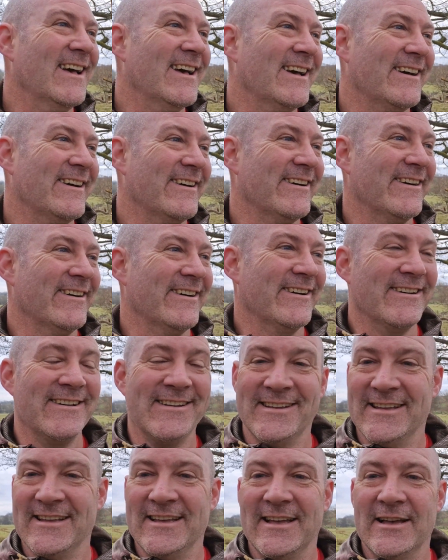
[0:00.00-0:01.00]
Oh,
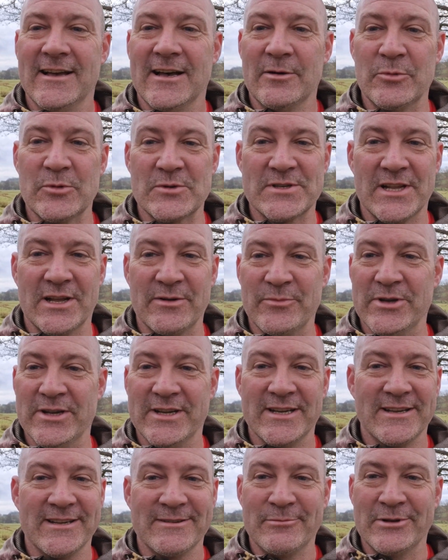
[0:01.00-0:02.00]
I must
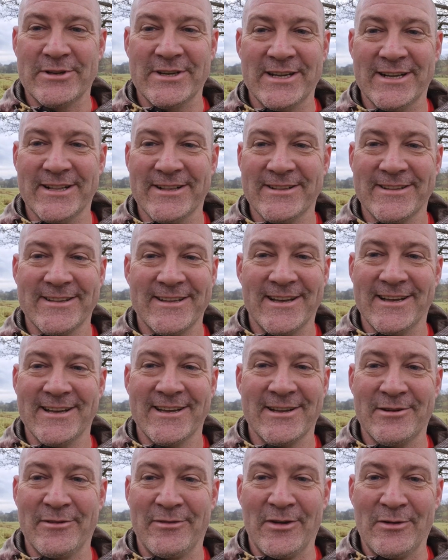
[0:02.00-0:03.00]
admit, bloody hell, I
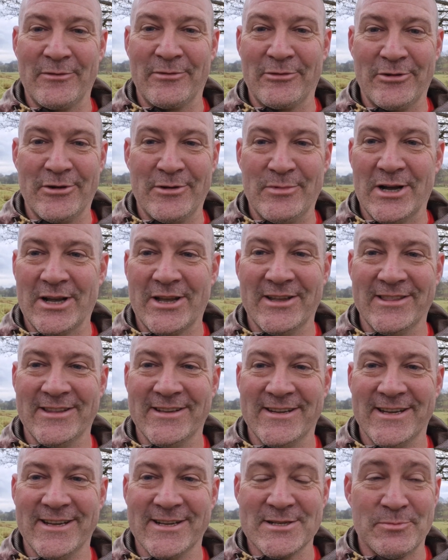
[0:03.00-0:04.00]
had a thing for her back in the
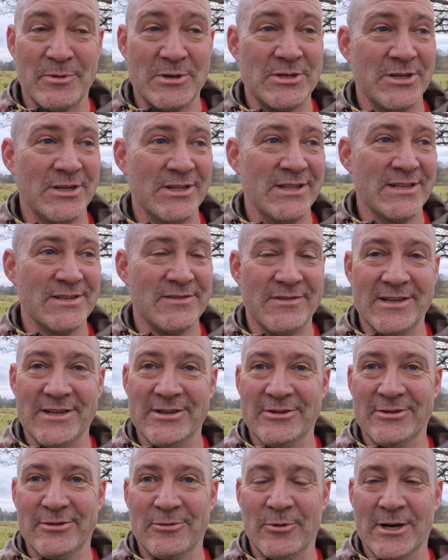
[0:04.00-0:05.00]
day, especially in this
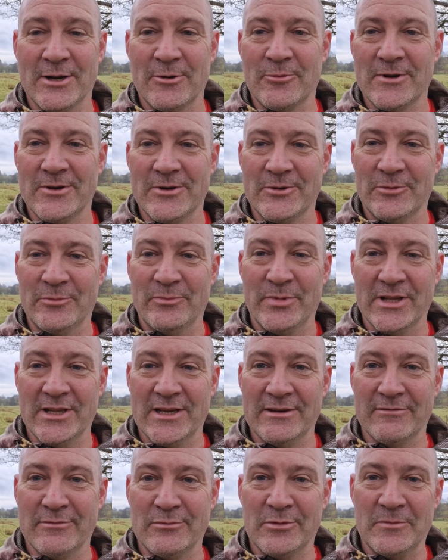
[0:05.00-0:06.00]
video. Wow,
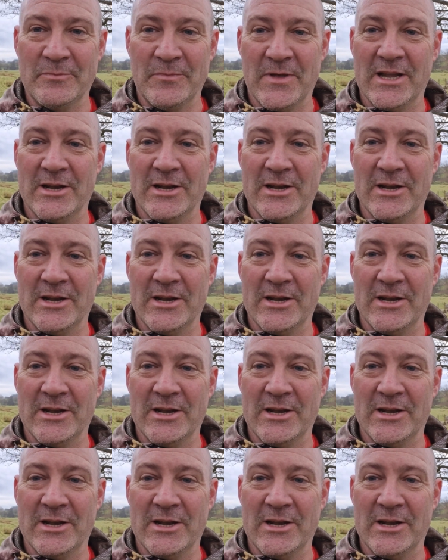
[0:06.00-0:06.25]
unbelievable.